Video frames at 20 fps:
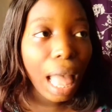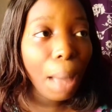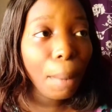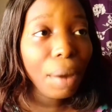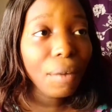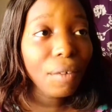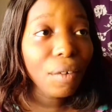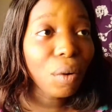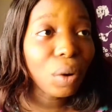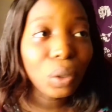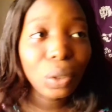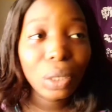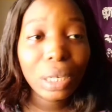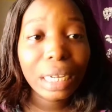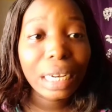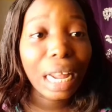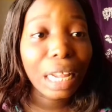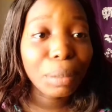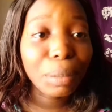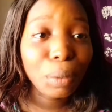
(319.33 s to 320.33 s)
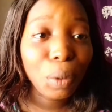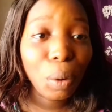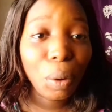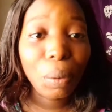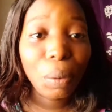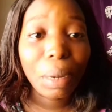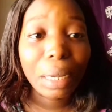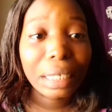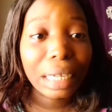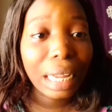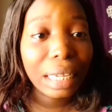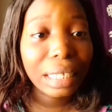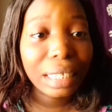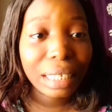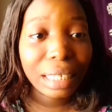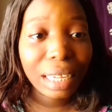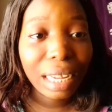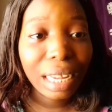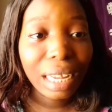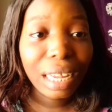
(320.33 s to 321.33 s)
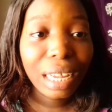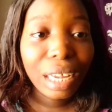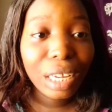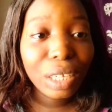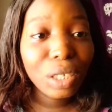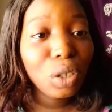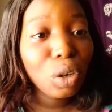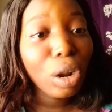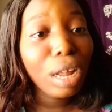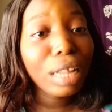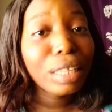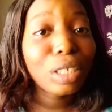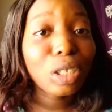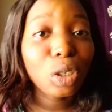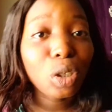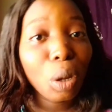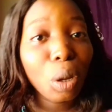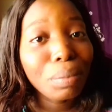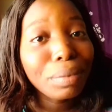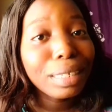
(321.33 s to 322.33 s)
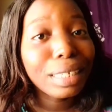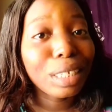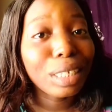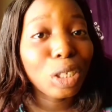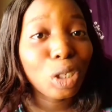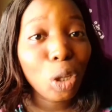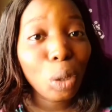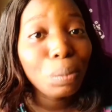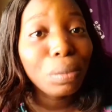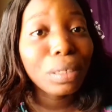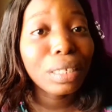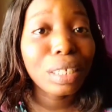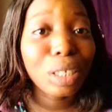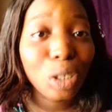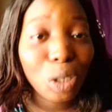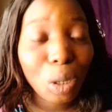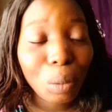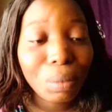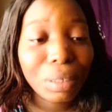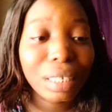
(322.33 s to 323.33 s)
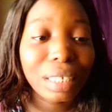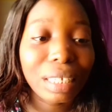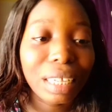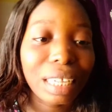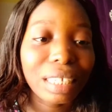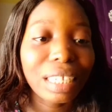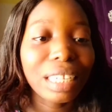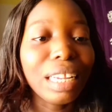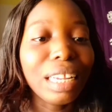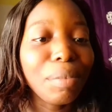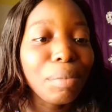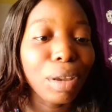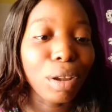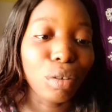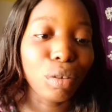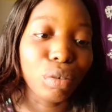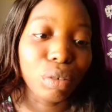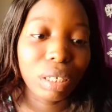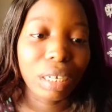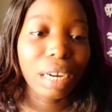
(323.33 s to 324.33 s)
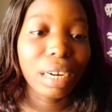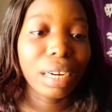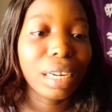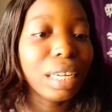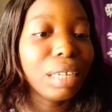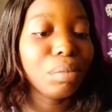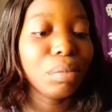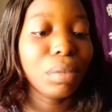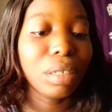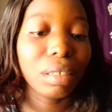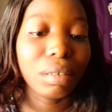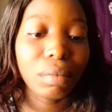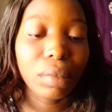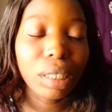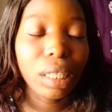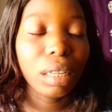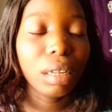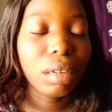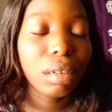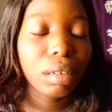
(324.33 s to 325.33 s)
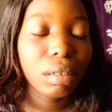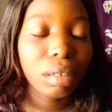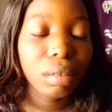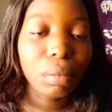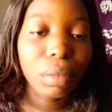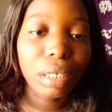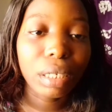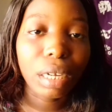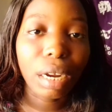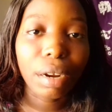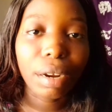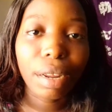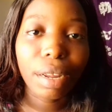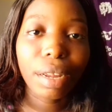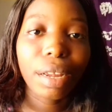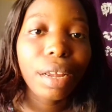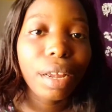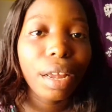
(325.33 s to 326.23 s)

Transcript: My friend was looking at me when we were chatting. He started to stop this, stop this, stop this. I said, leave me alone, Jerry. Leave me, Jerry.